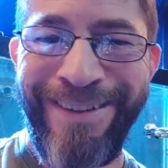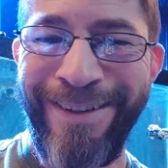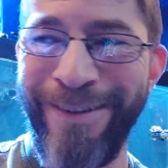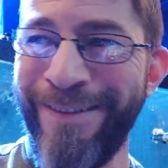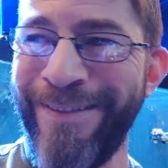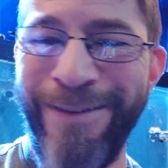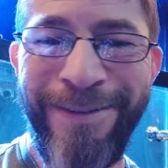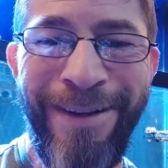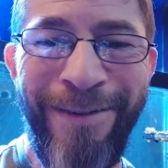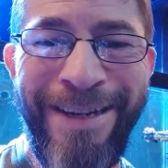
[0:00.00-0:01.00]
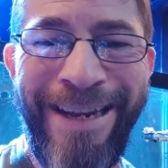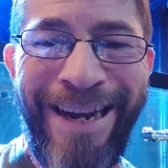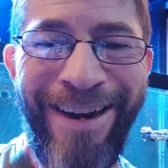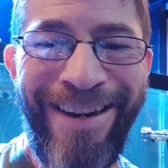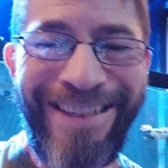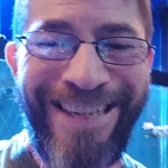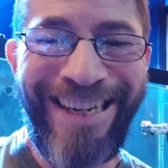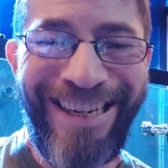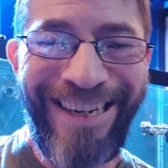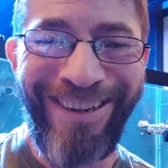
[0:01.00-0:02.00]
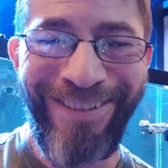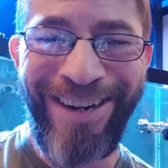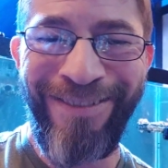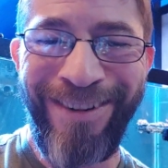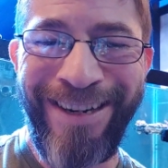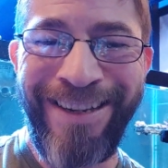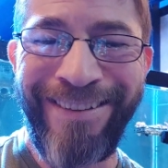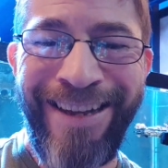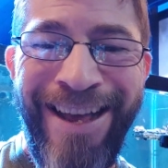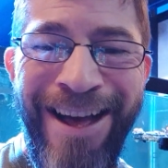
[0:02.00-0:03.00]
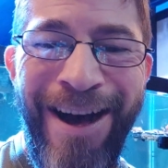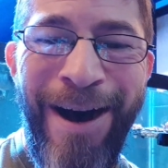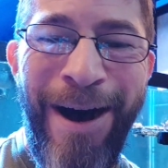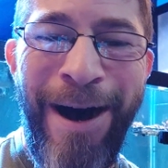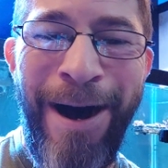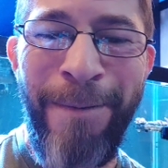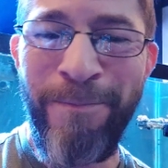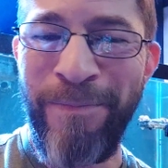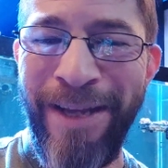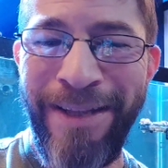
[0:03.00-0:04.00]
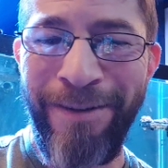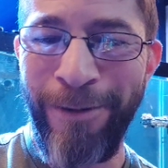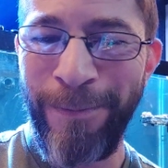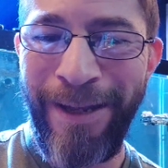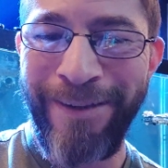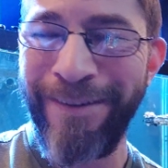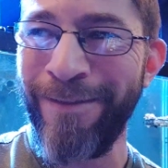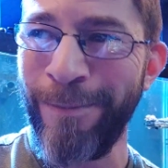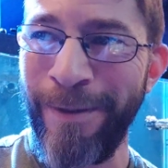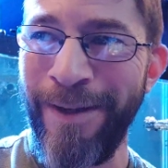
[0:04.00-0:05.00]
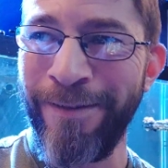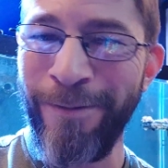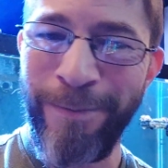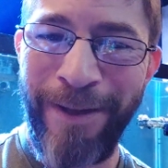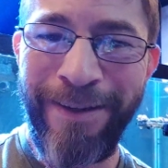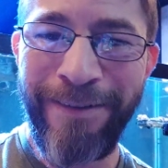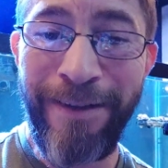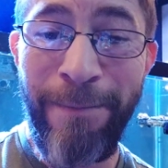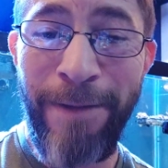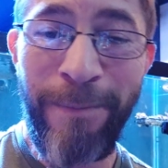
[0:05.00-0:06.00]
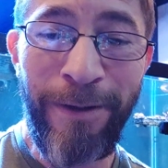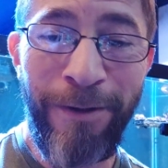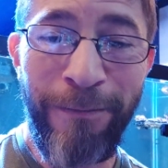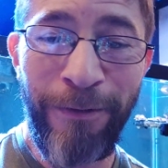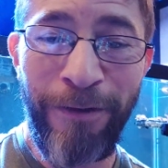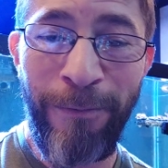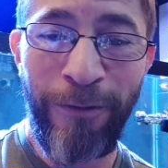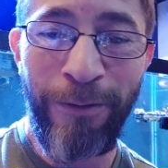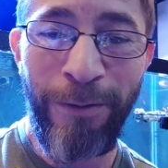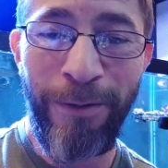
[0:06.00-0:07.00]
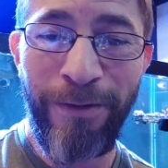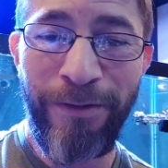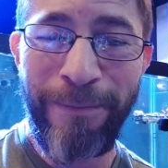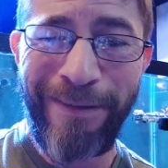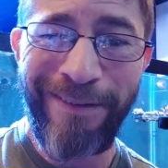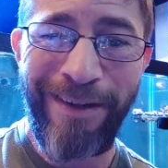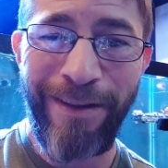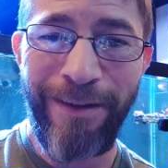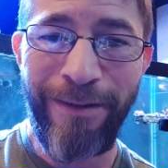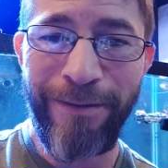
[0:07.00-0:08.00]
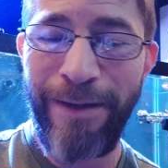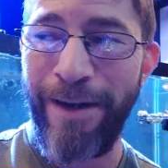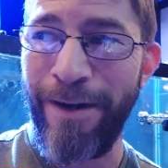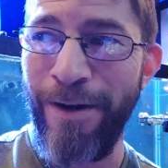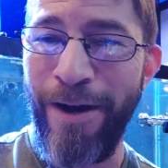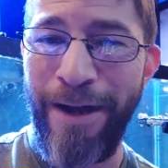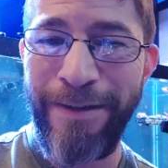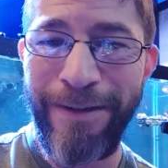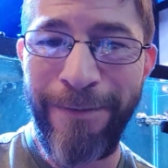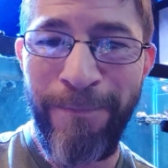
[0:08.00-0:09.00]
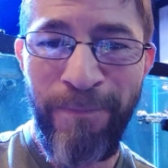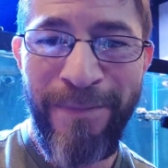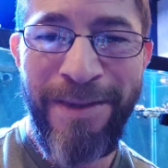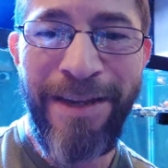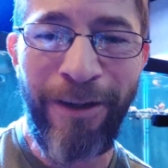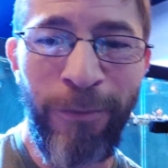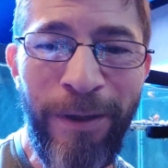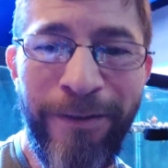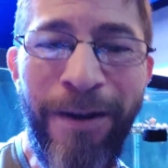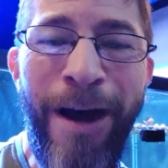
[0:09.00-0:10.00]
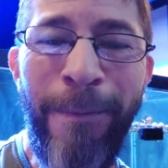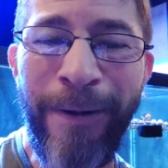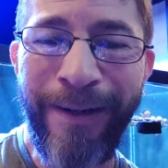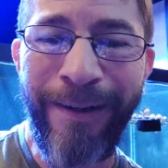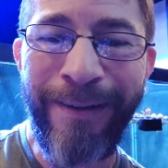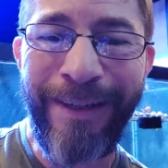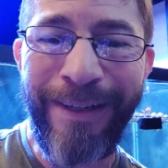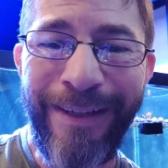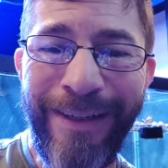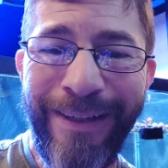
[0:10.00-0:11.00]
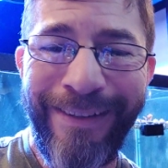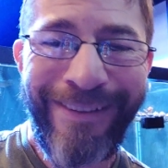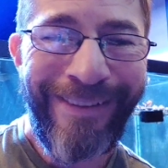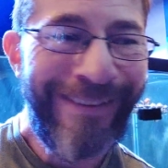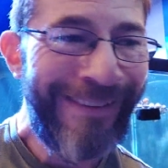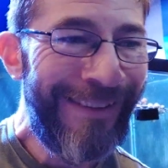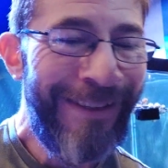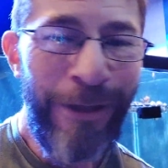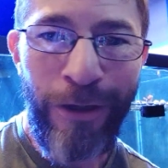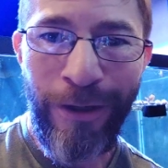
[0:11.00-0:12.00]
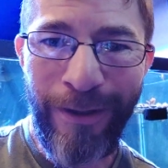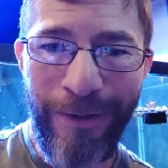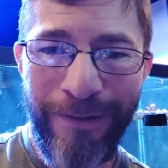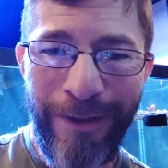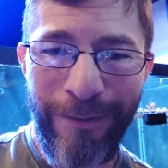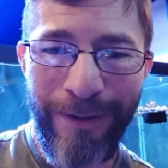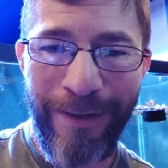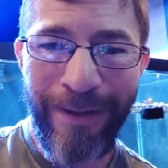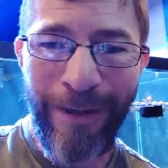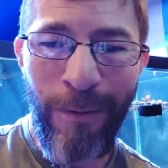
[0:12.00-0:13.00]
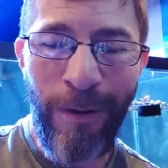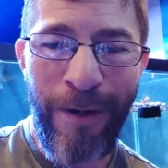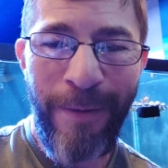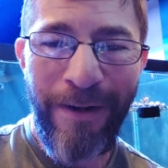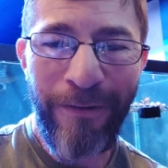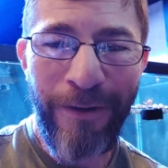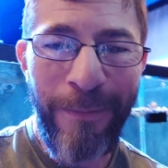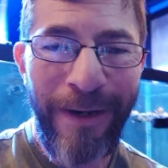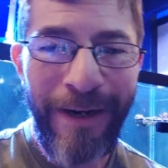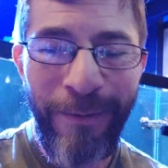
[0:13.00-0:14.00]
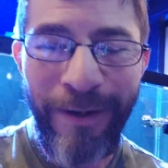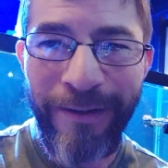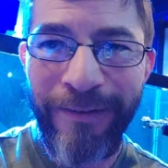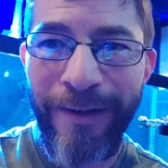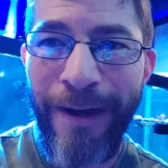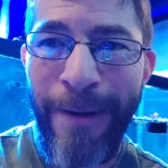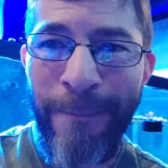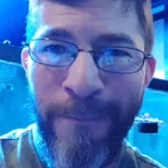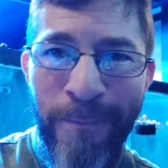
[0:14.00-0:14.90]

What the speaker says: 7-day guarantee or whatever it is, and then replace and replace and replace. And that might be good for some stores. There's another little kind of nod to next week's topic on the dirty little secret of the aquarium industry. But anyways, yeah,